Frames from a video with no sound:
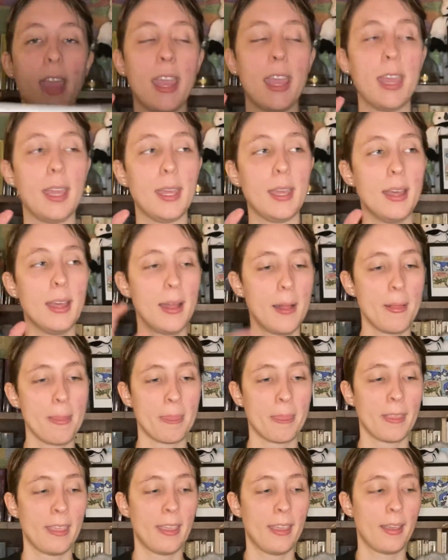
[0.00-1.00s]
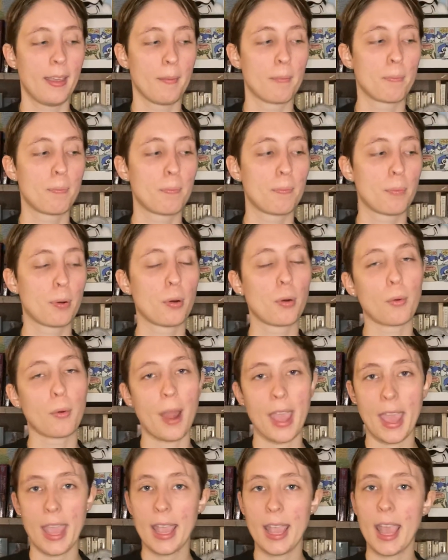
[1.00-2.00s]
a
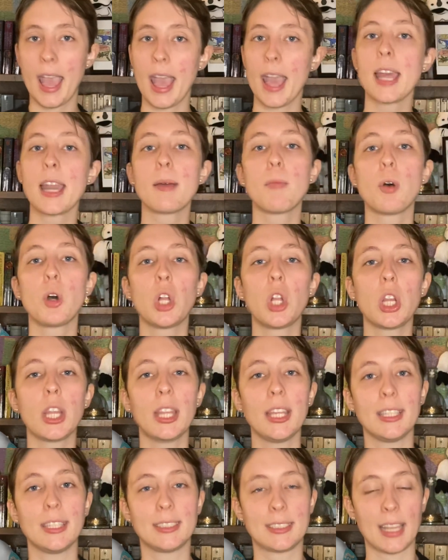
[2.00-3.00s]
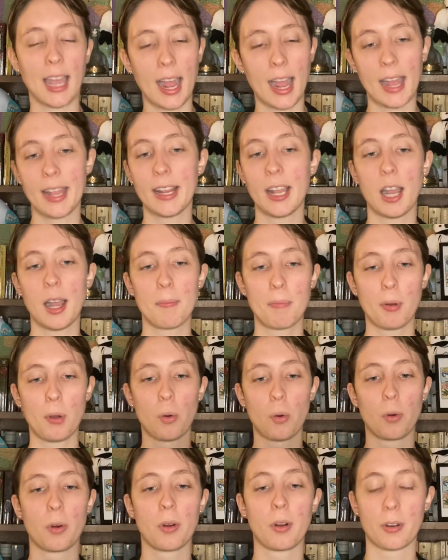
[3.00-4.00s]
prey animal is tying up
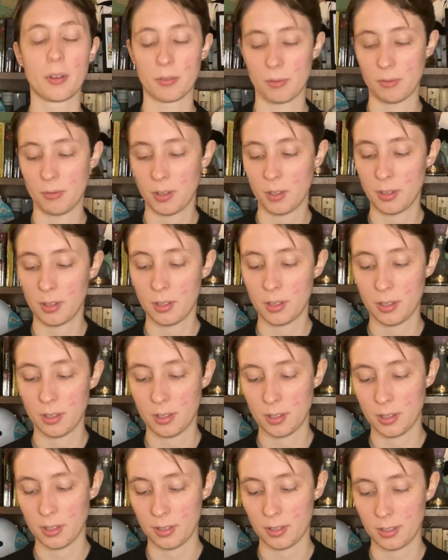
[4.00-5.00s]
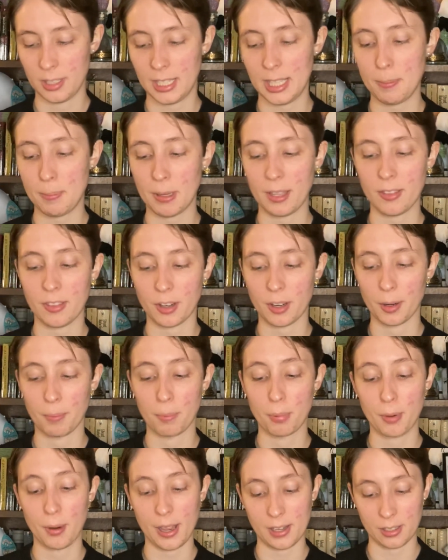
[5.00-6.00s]
or keeping their
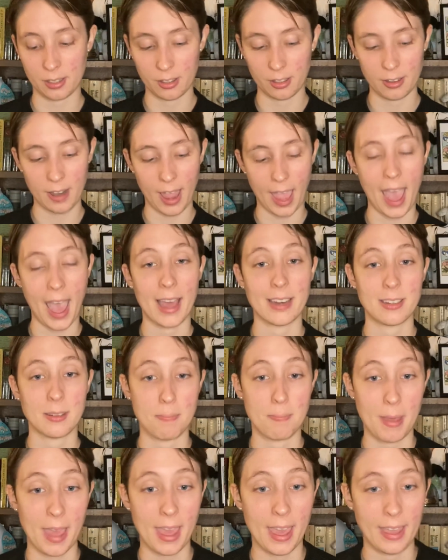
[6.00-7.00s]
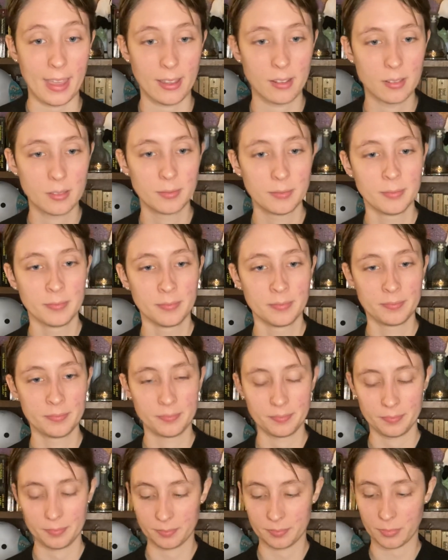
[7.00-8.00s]
predator at bay.
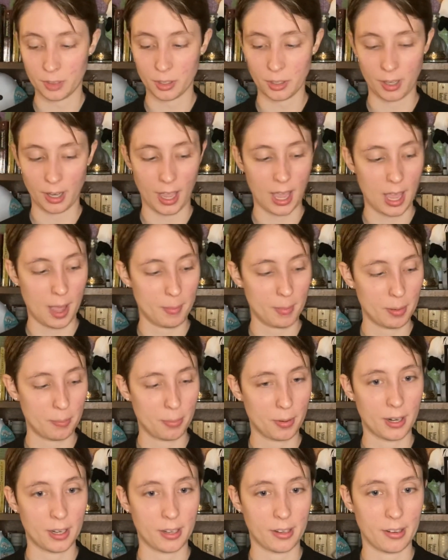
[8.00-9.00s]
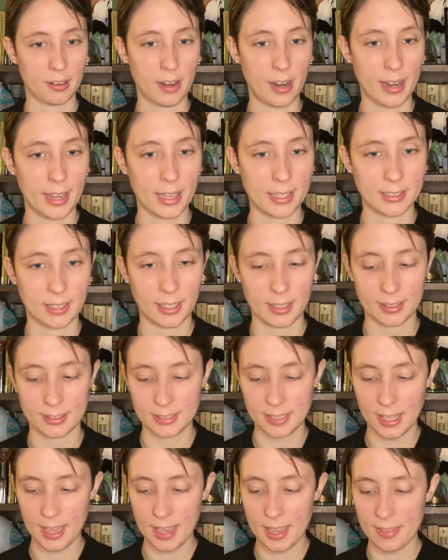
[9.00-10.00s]
Their common predator, I guess I could
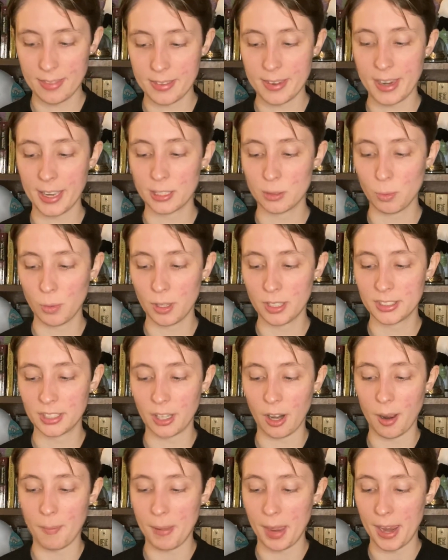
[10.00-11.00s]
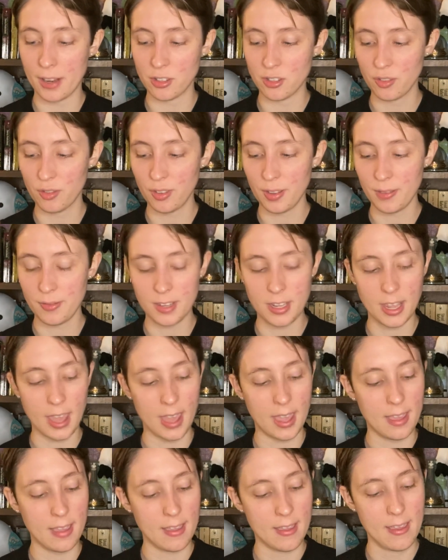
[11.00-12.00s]
say. The next ones are on page
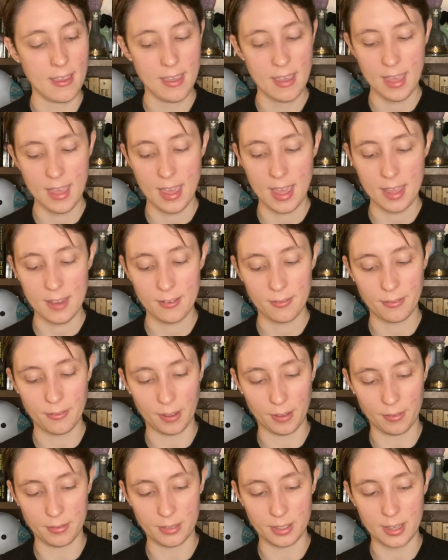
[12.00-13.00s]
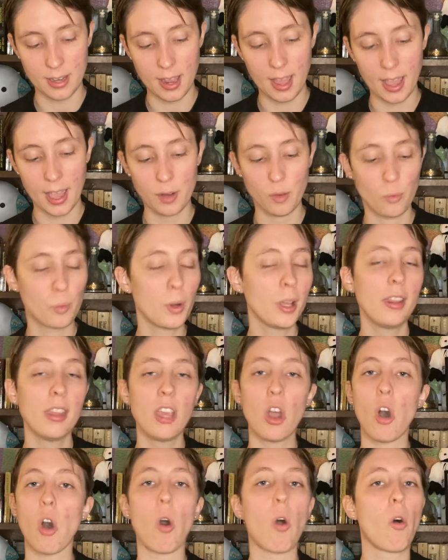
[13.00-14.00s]
58 and 59. Really,
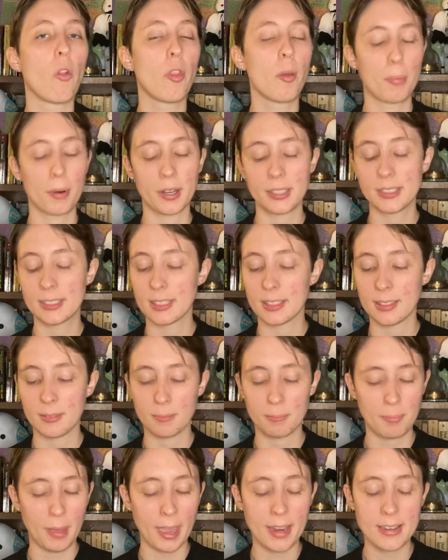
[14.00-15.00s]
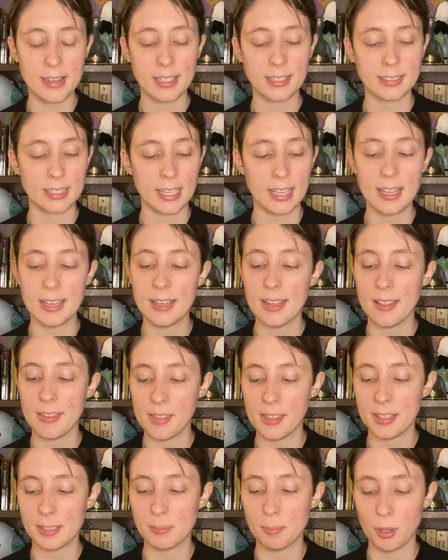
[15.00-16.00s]
all the prints and paintings in
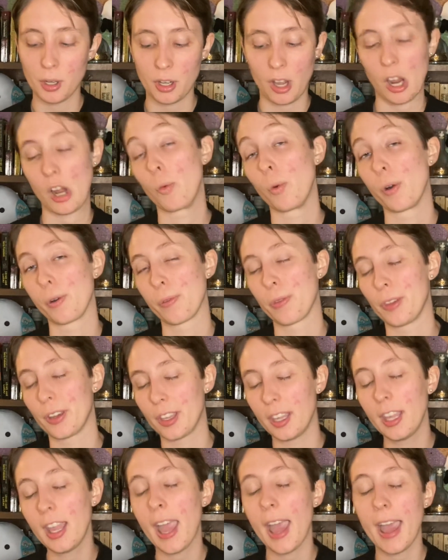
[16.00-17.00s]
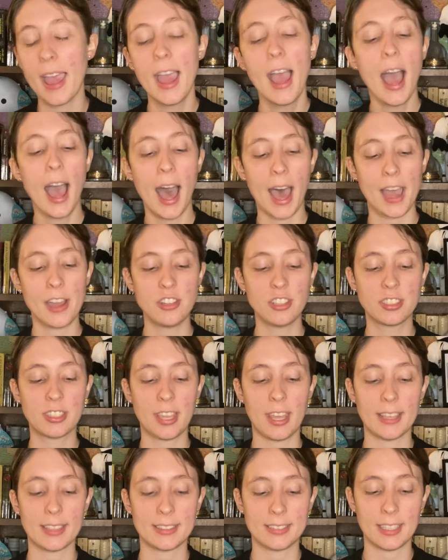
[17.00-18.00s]
this book are worth looking at. I just
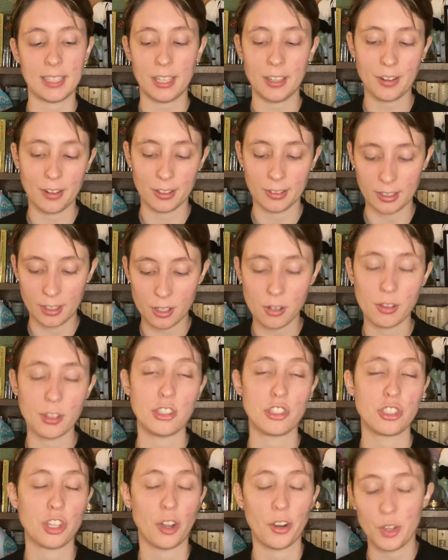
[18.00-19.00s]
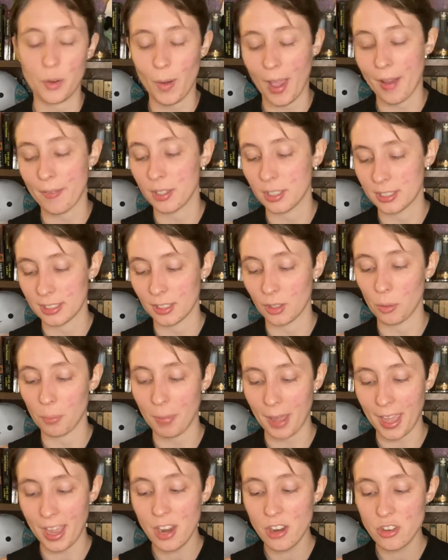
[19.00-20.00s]
can't sit here and literally show you every single
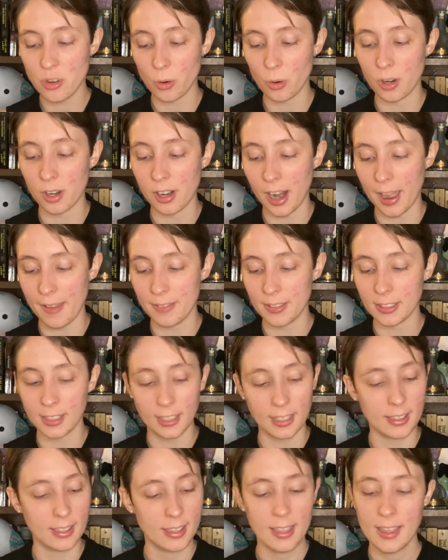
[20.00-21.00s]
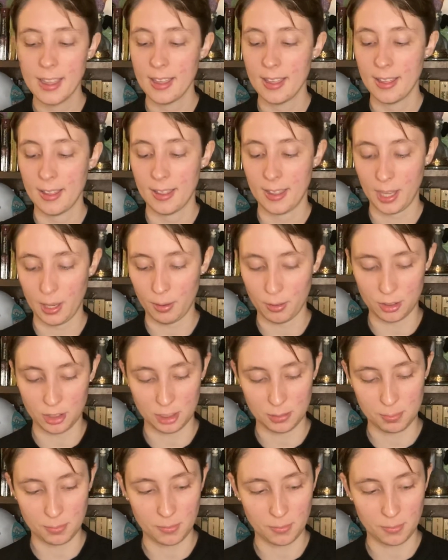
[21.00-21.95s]
page, or I feel like it would just